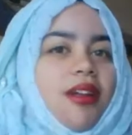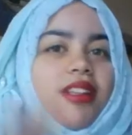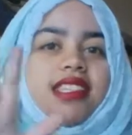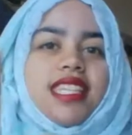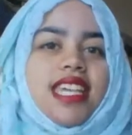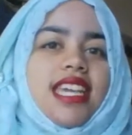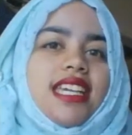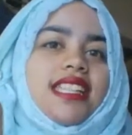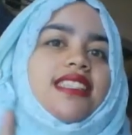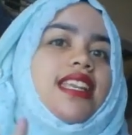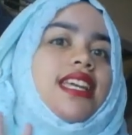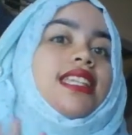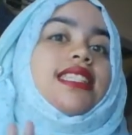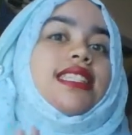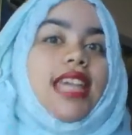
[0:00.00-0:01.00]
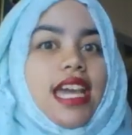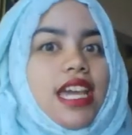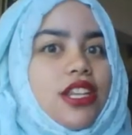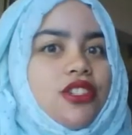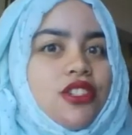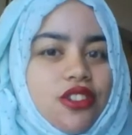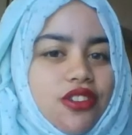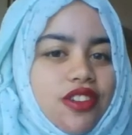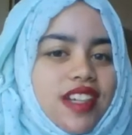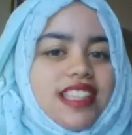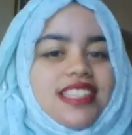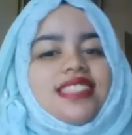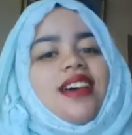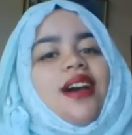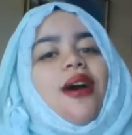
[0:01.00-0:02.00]
not saying it's like
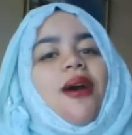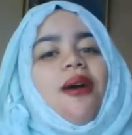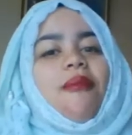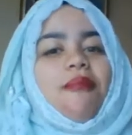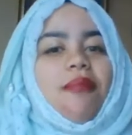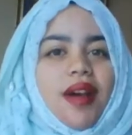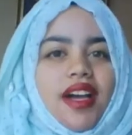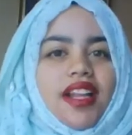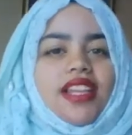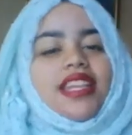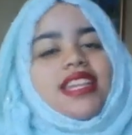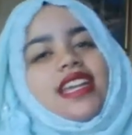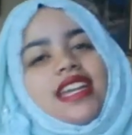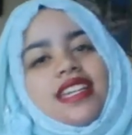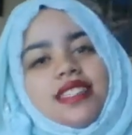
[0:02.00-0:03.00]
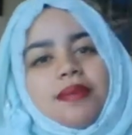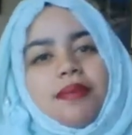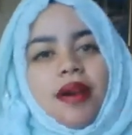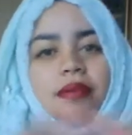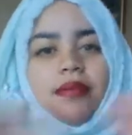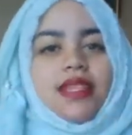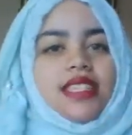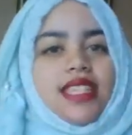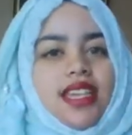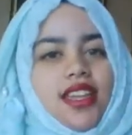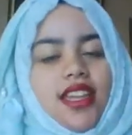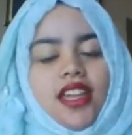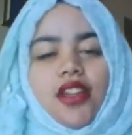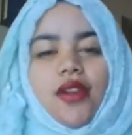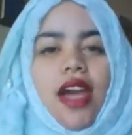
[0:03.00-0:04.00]
dangerous, but it is a public
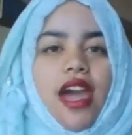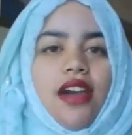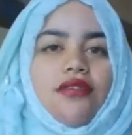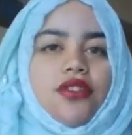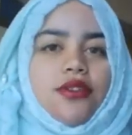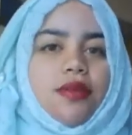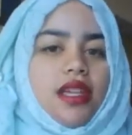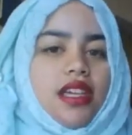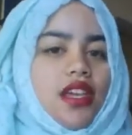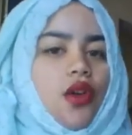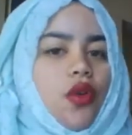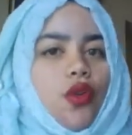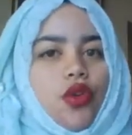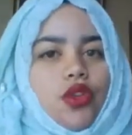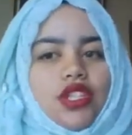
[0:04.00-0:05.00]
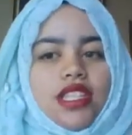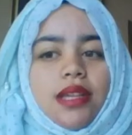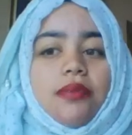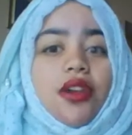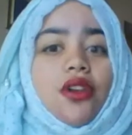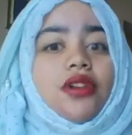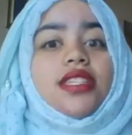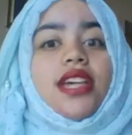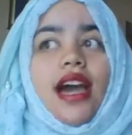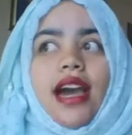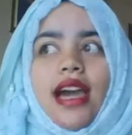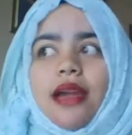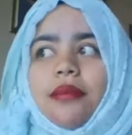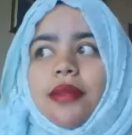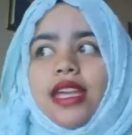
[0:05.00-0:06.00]
setting and you have to be cautious. And because
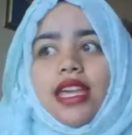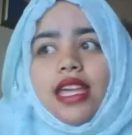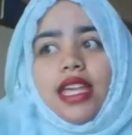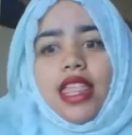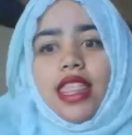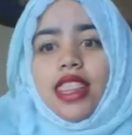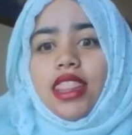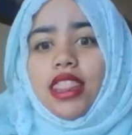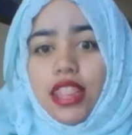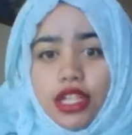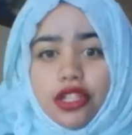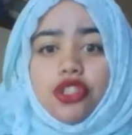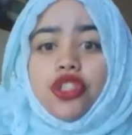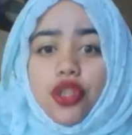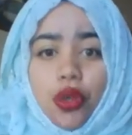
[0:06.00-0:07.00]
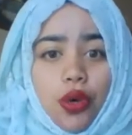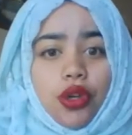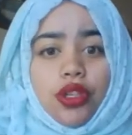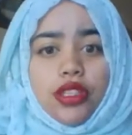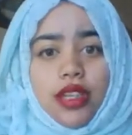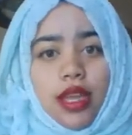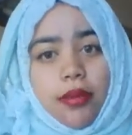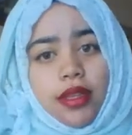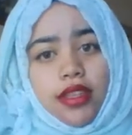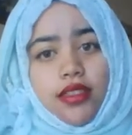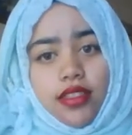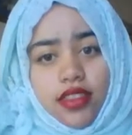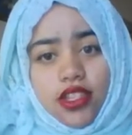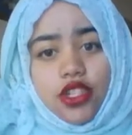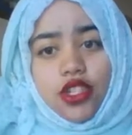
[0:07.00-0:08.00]
I'm like this short,
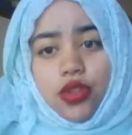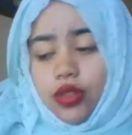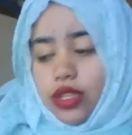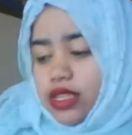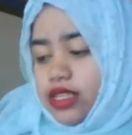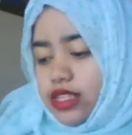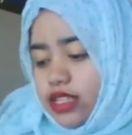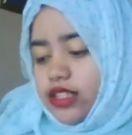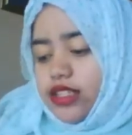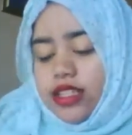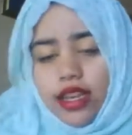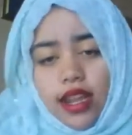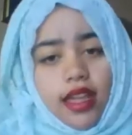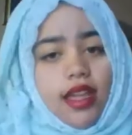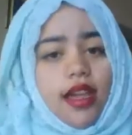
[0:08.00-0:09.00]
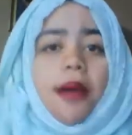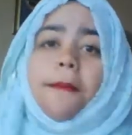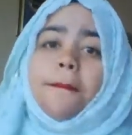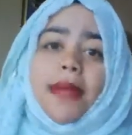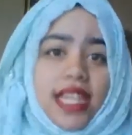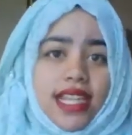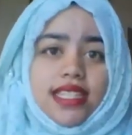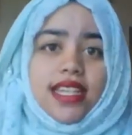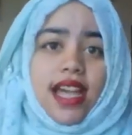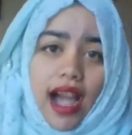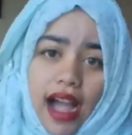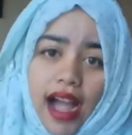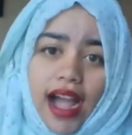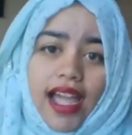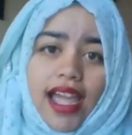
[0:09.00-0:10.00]
it's literally like a meter
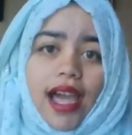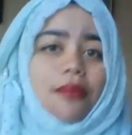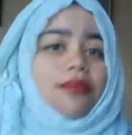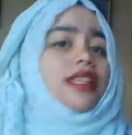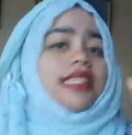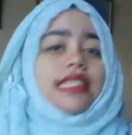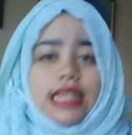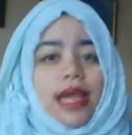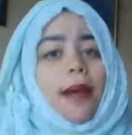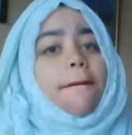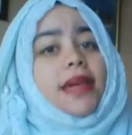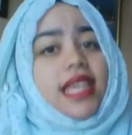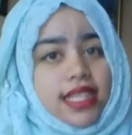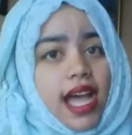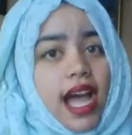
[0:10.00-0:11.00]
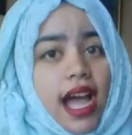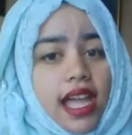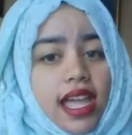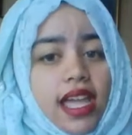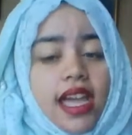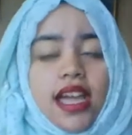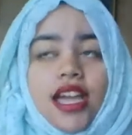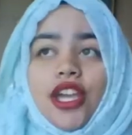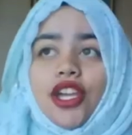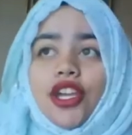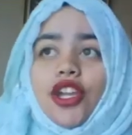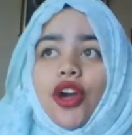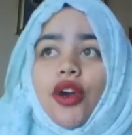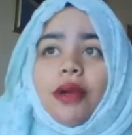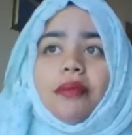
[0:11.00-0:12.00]
high. I'm literally a meter high, you
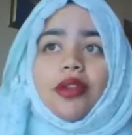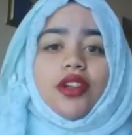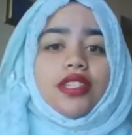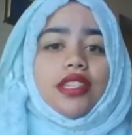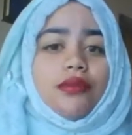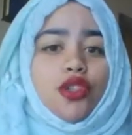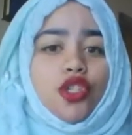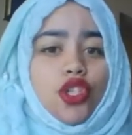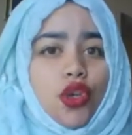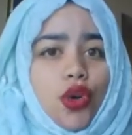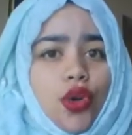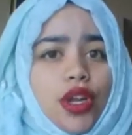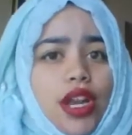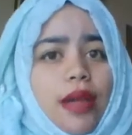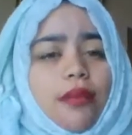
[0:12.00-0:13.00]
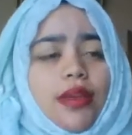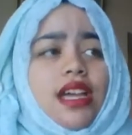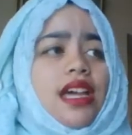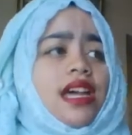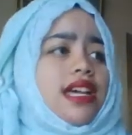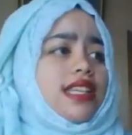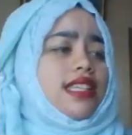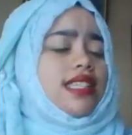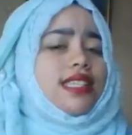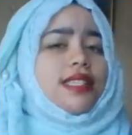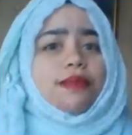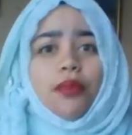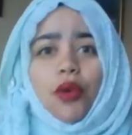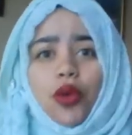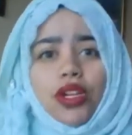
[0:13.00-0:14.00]
know, and because I'm short, I'm a
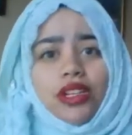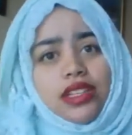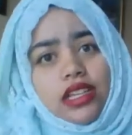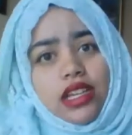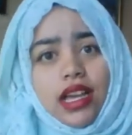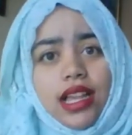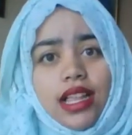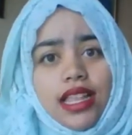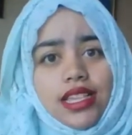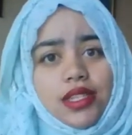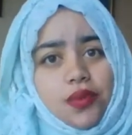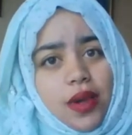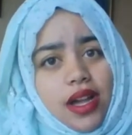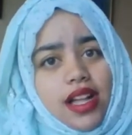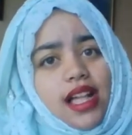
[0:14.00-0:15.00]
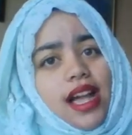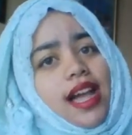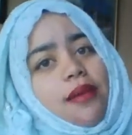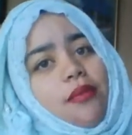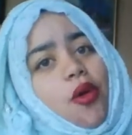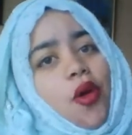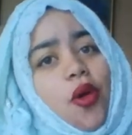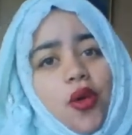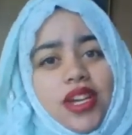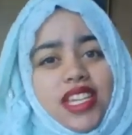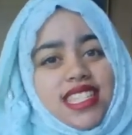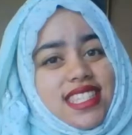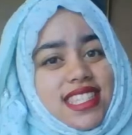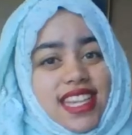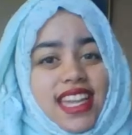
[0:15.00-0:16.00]
small little girl as well, I'm
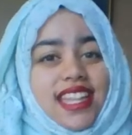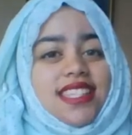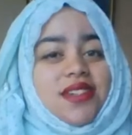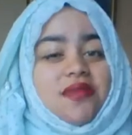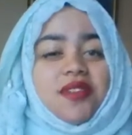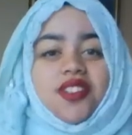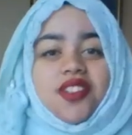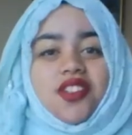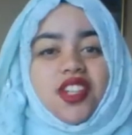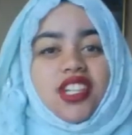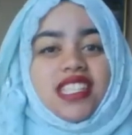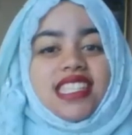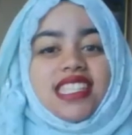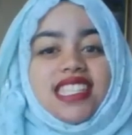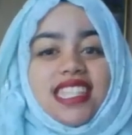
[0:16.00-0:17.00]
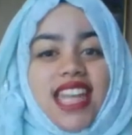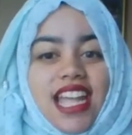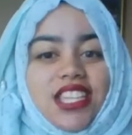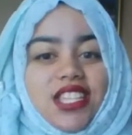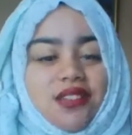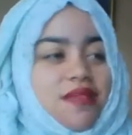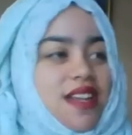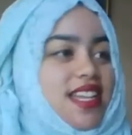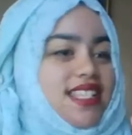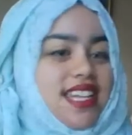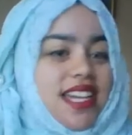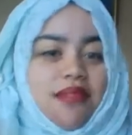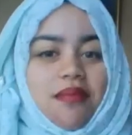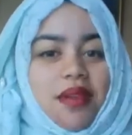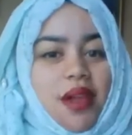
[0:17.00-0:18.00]
always scared someone's just gonna snatch me and
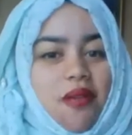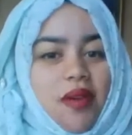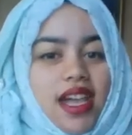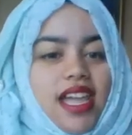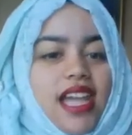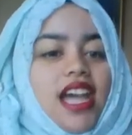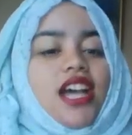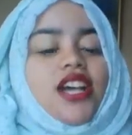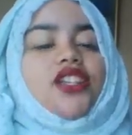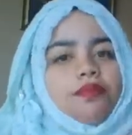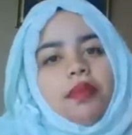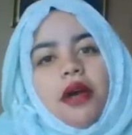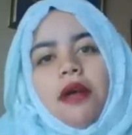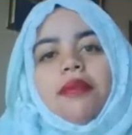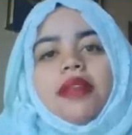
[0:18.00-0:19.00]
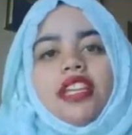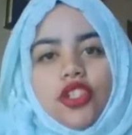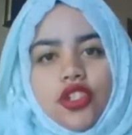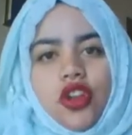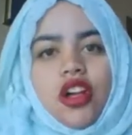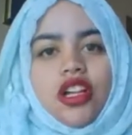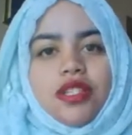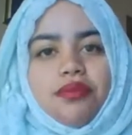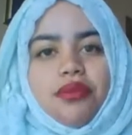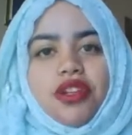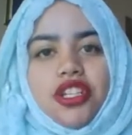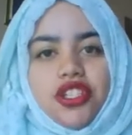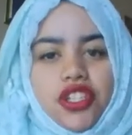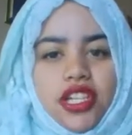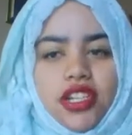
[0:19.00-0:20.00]
take me away. Public transport
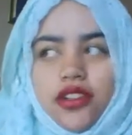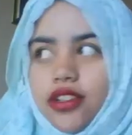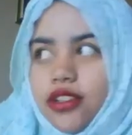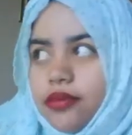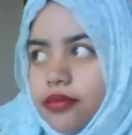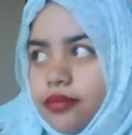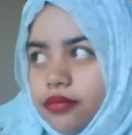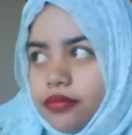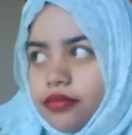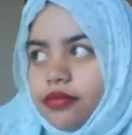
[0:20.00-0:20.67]
in general,